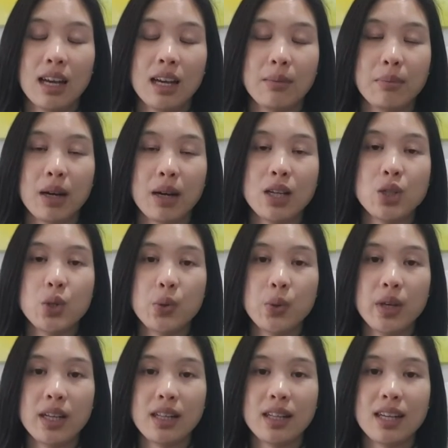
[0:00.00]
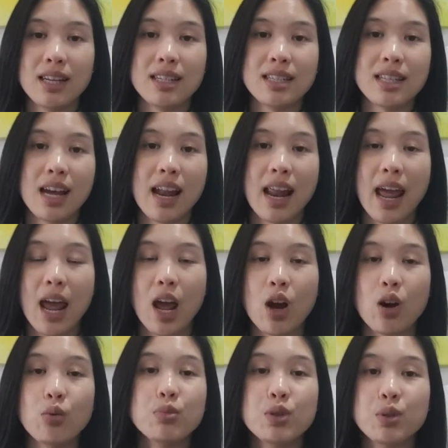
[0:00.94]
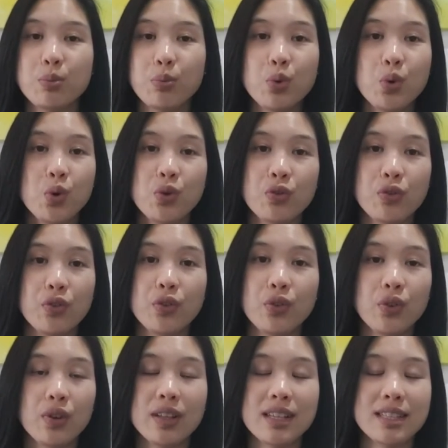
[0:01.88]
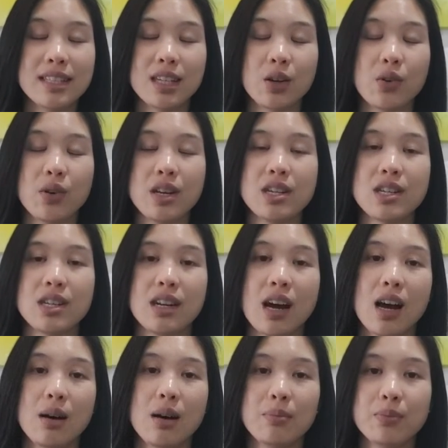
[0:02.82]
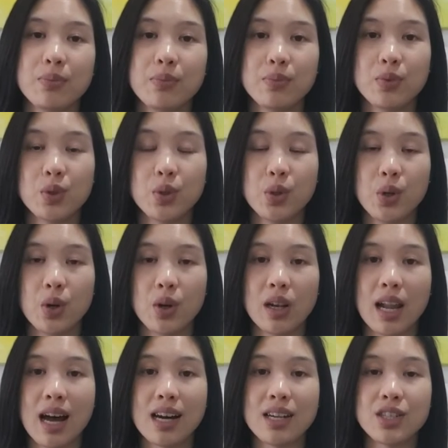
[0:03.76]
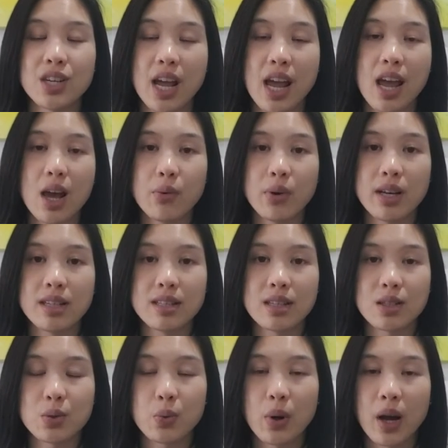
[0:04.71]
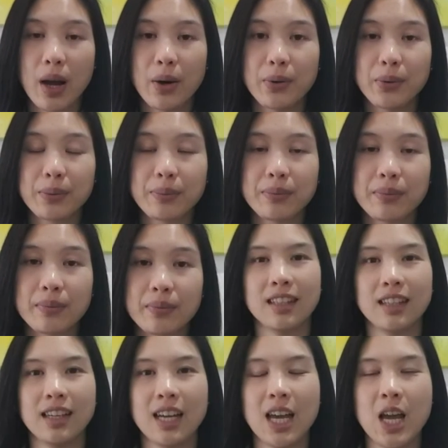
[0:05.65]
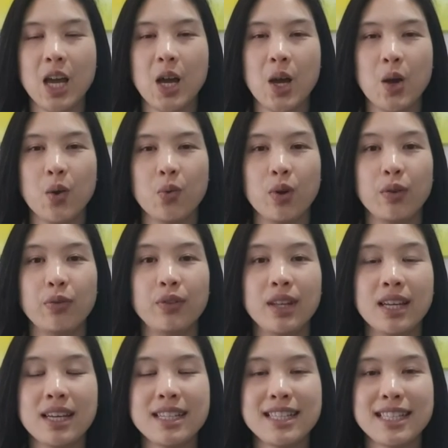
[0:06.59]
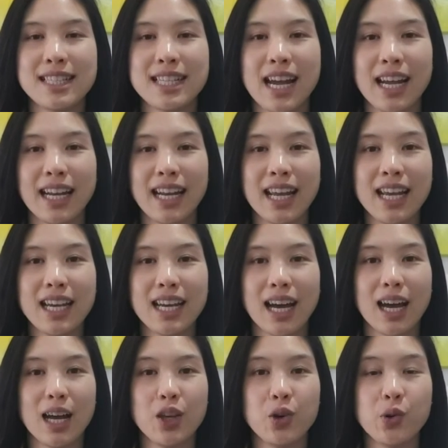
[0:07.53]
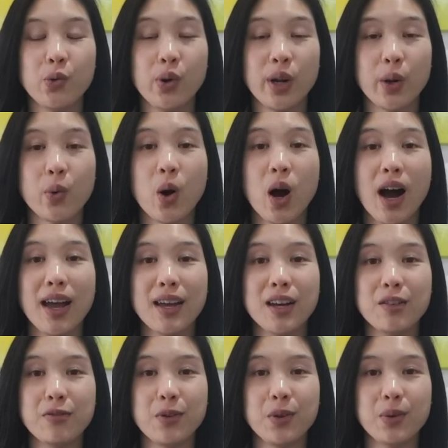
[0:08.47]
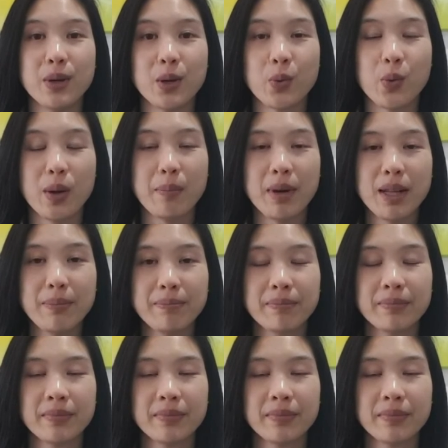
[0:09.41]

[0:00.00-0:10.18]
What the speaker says: And by doing this, that helps move the secretion up to your larger airways as well. With this technique, you require a few equipment.